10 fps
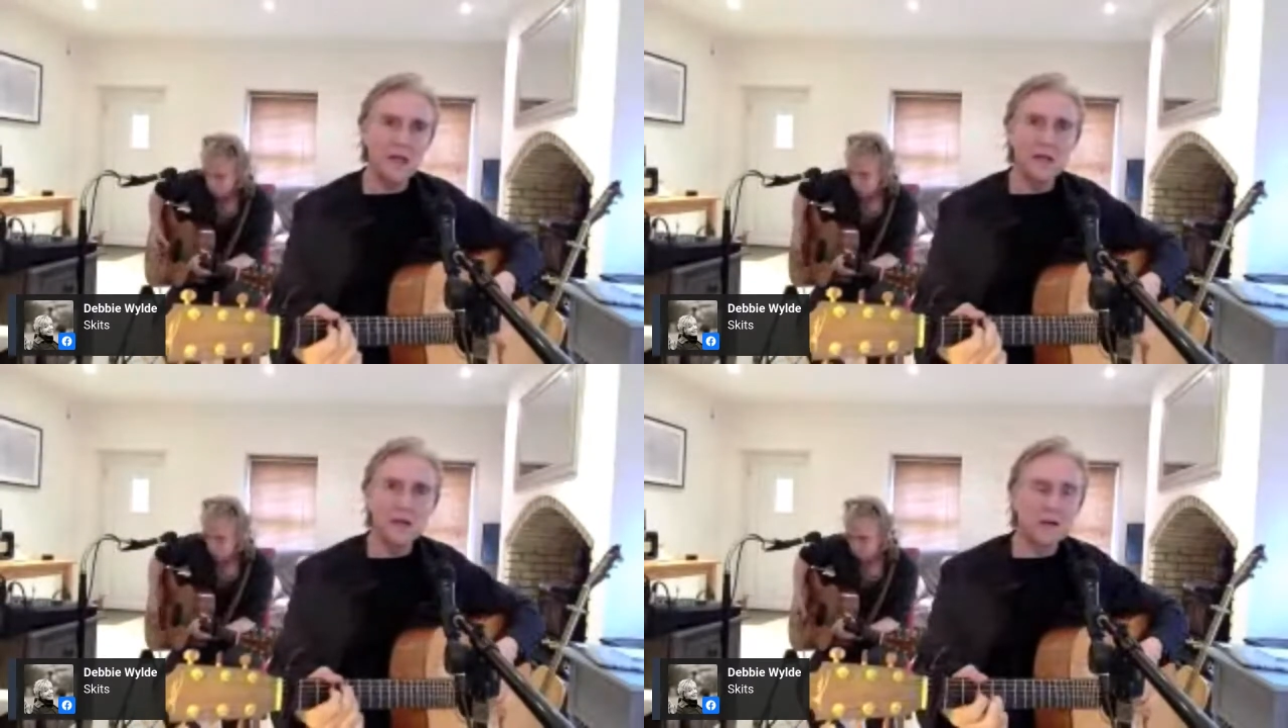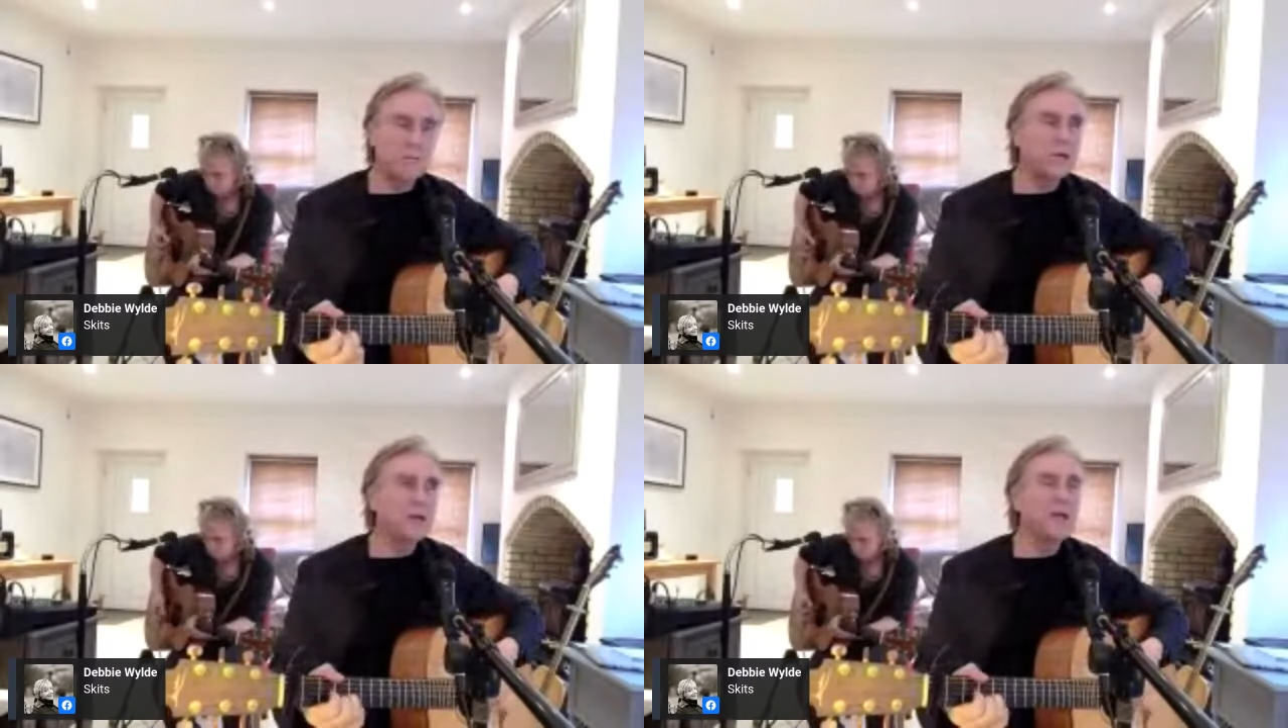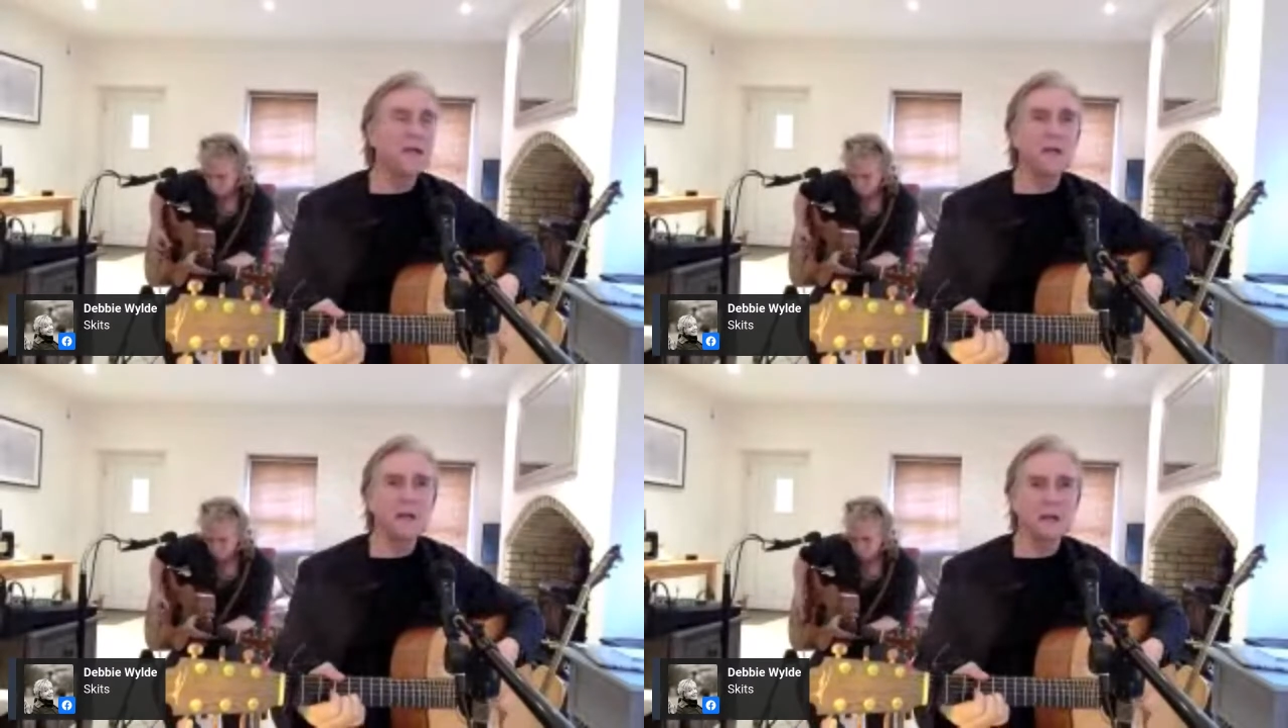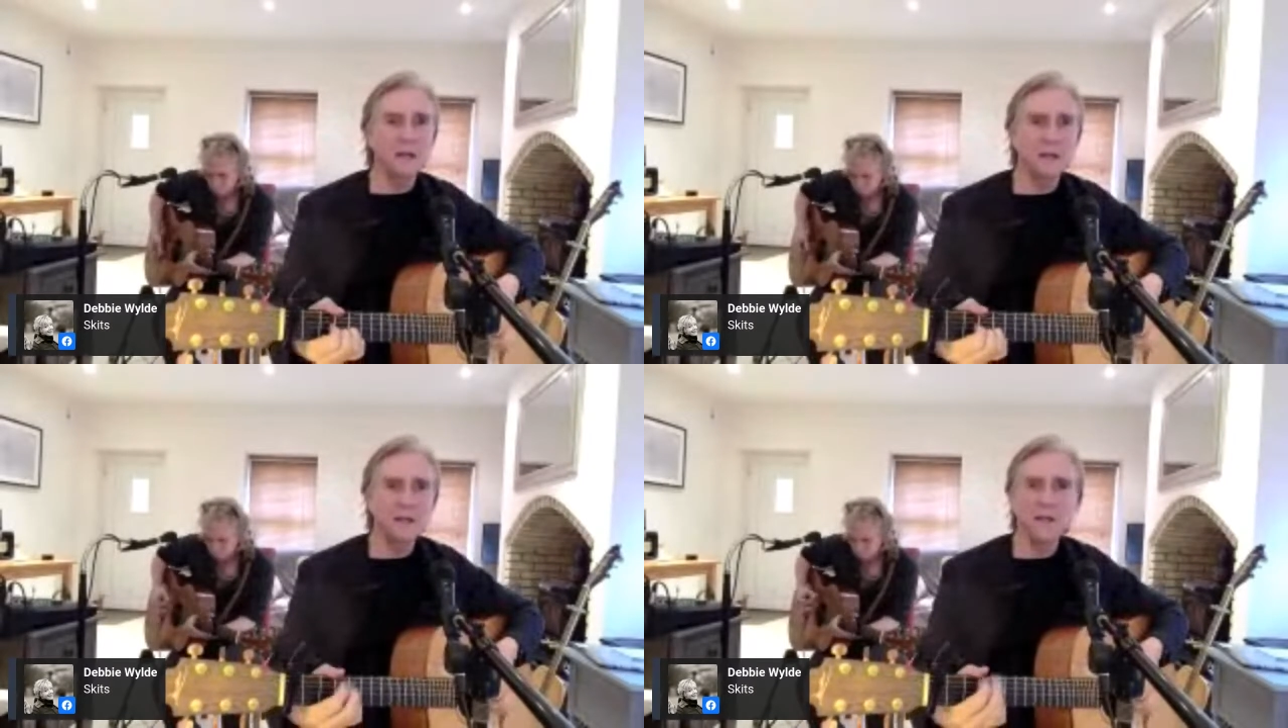company,
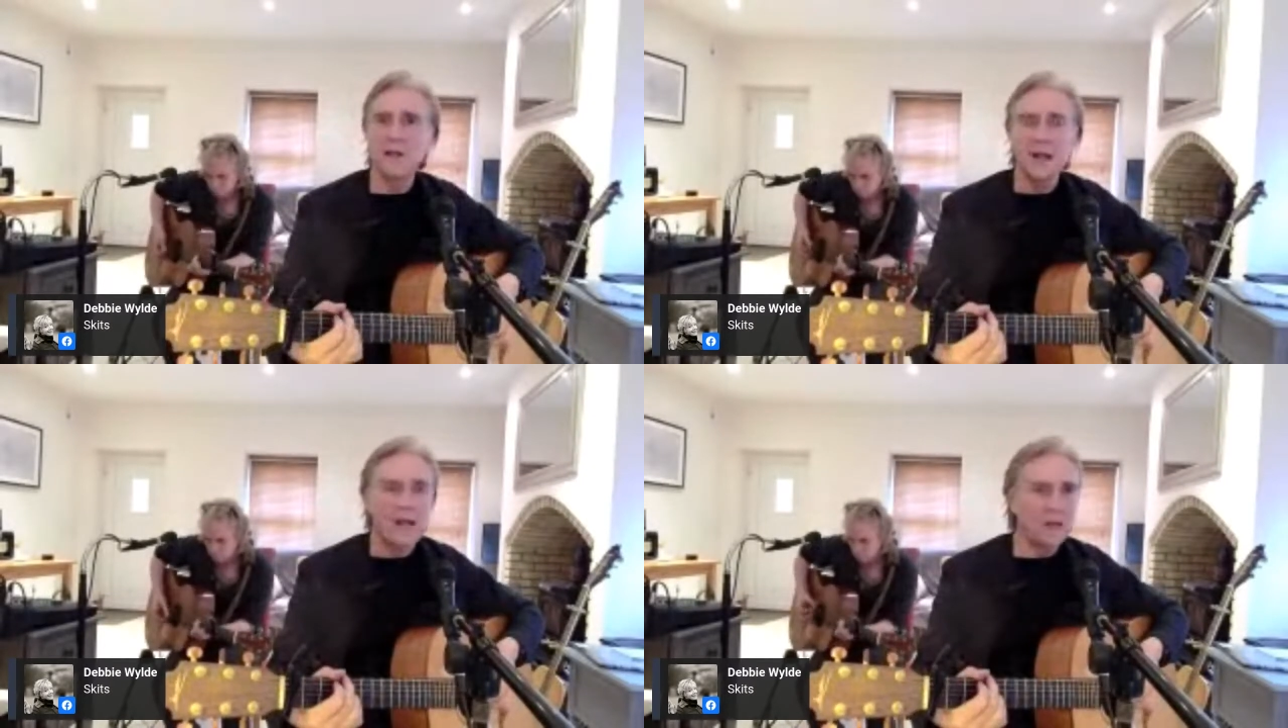and